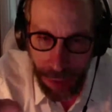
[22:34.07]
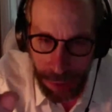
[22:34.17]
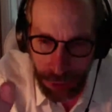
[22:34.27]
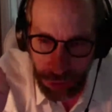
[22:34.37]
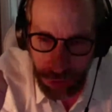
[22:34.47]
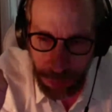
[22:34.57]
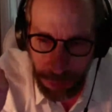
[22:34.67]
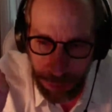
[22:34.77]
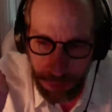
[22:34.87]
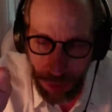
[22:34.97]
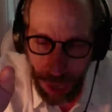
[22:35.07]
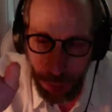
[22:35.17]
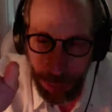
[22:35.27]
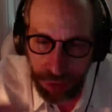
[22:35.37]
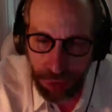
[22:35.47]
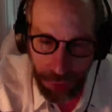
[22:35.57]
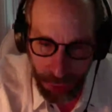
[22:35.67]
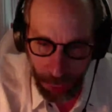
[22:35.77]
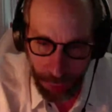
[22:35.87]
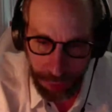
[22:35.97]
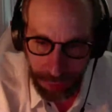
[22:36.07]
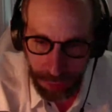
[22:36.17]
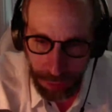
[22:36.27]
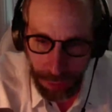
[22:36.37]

it just depends on how much of it there is.